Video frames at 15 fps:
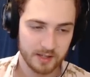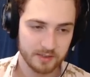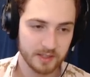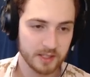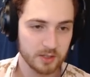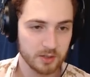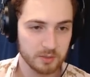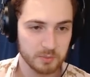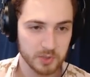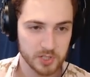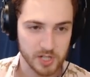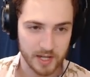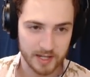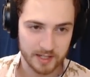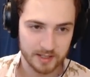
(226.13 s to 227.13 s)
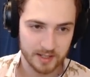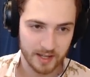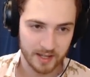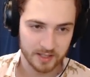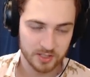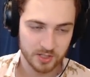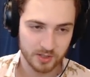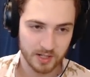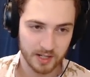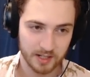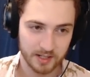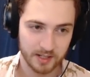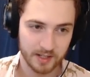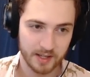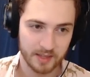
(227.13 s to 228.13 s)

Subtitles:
Then you can push 8, add Soraka,